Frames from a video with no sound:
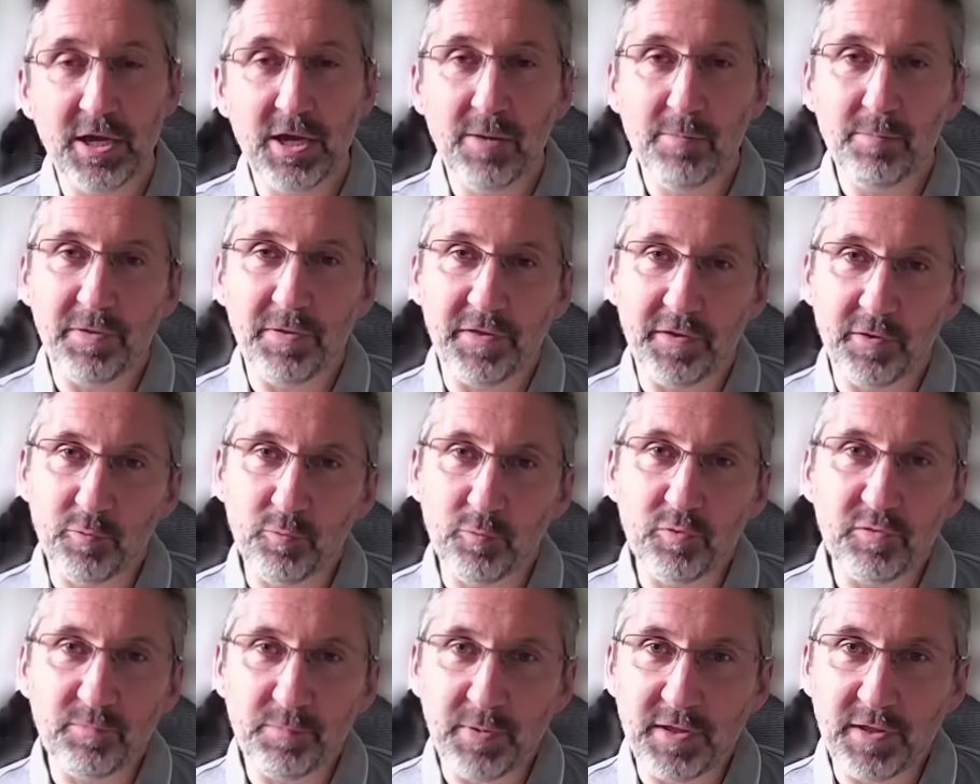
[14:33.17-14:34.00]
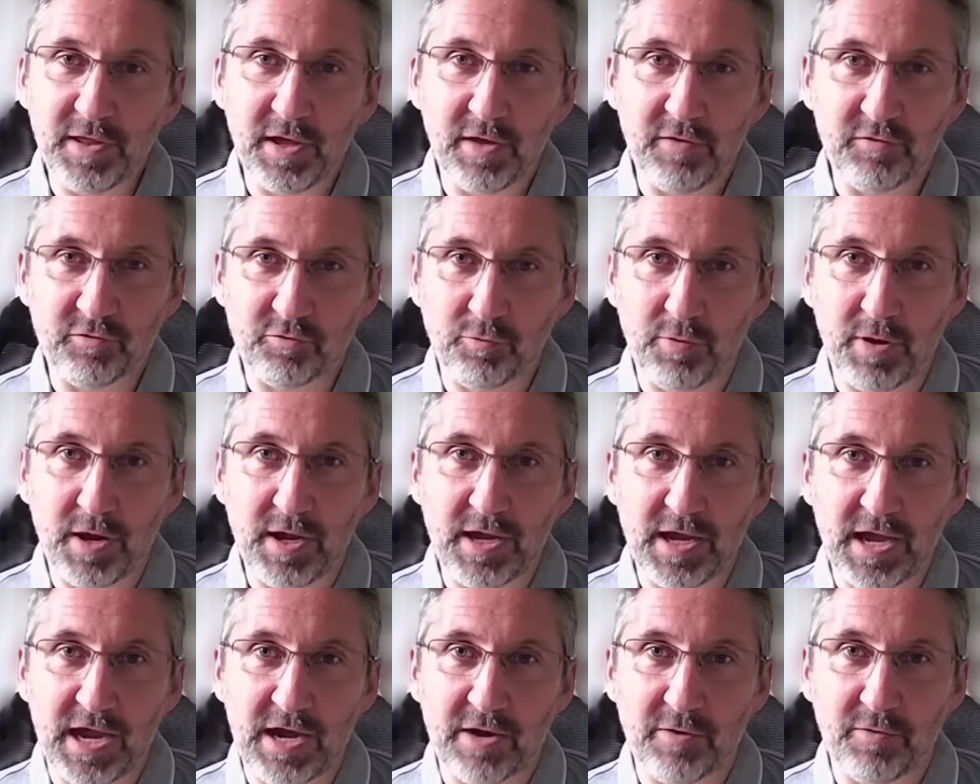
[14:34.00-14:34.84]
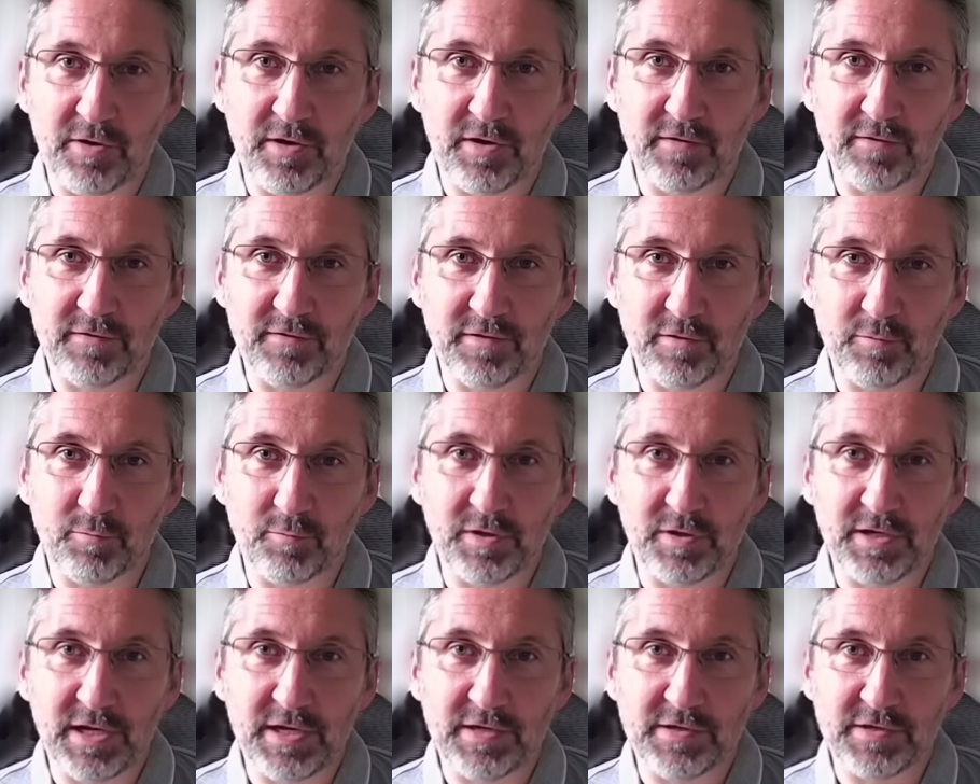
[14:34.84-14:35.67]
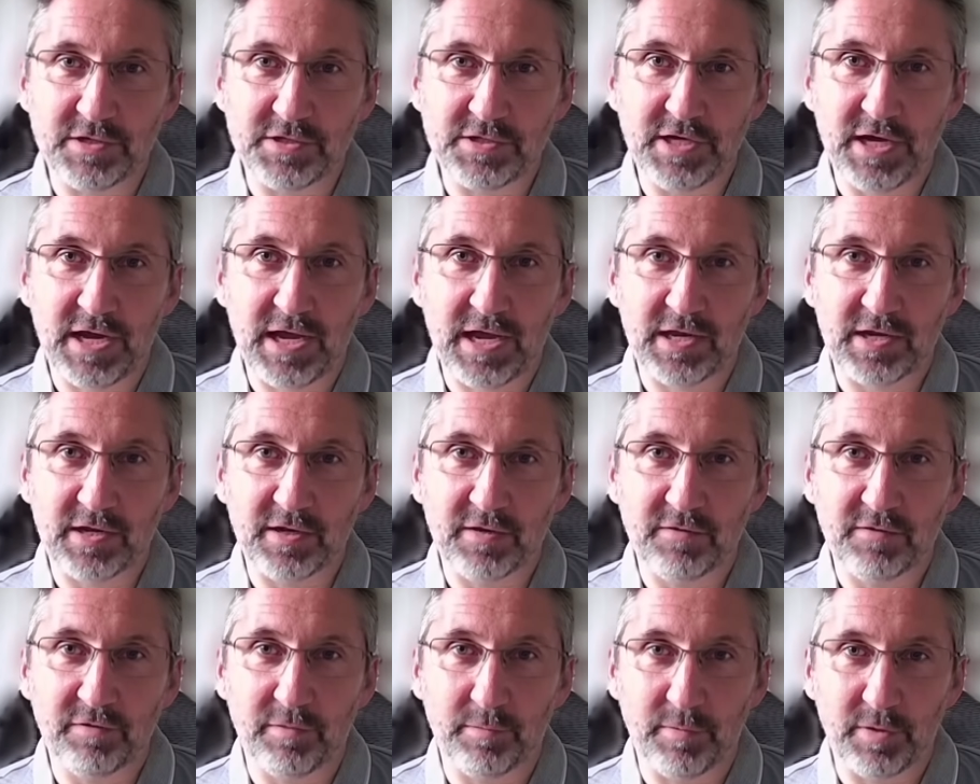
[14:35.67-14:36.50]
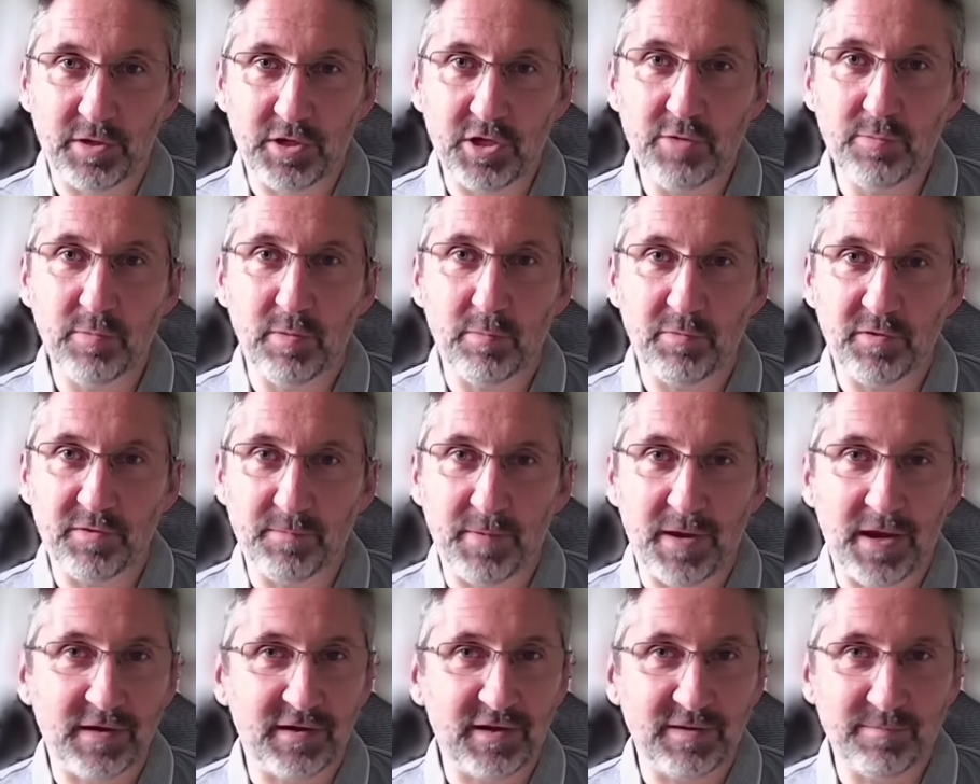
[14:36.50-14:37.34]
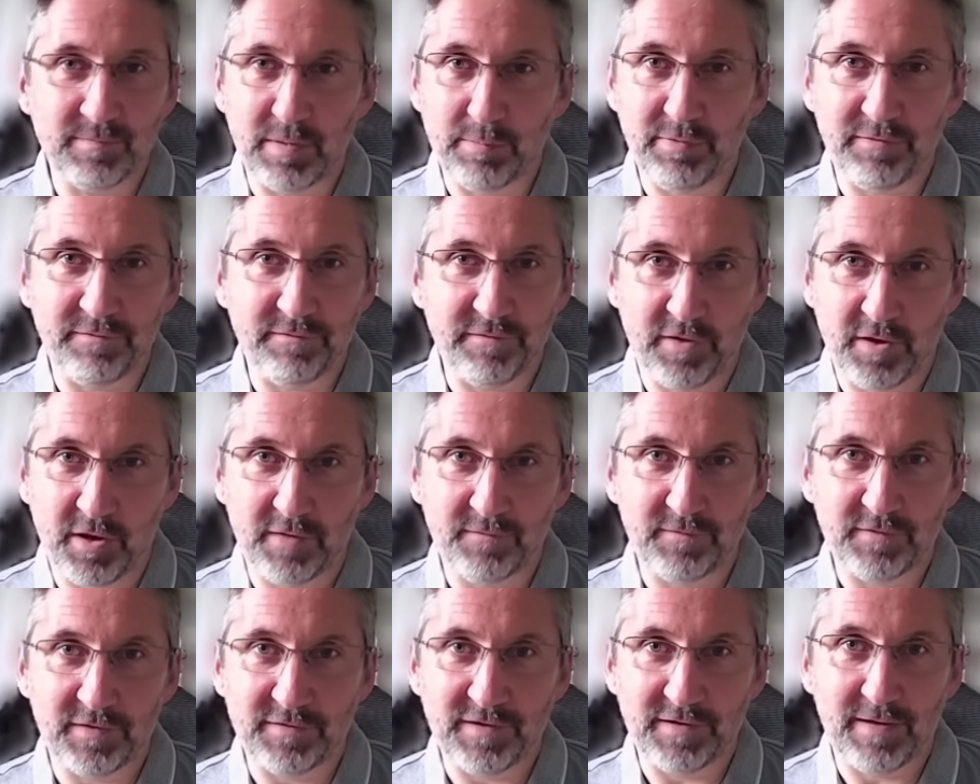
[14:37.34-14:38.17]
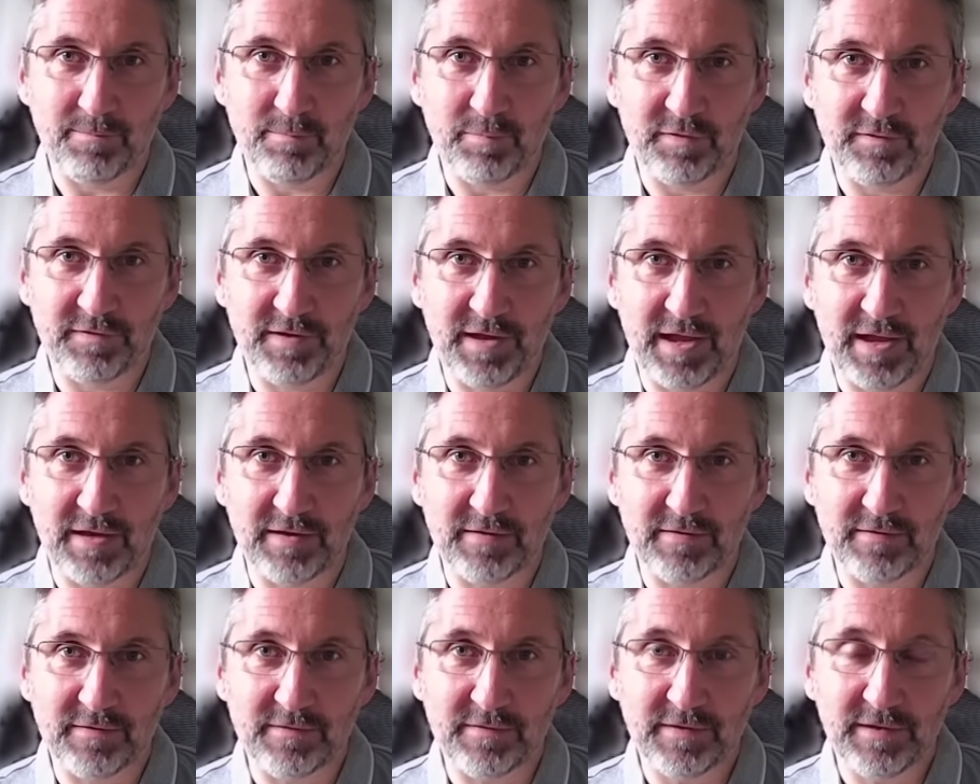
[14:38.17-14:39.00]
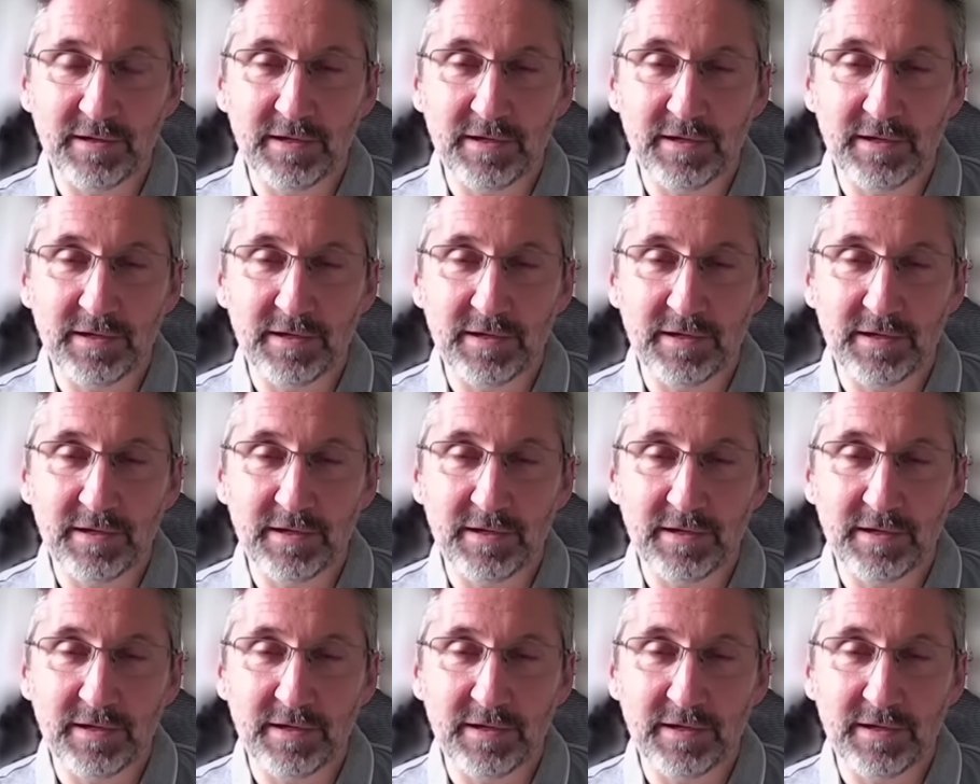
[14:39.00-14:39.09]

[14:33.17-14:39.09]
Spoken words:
but there'll always be those grey areas that we need to check from a human perspective, maybe 5 to 10%.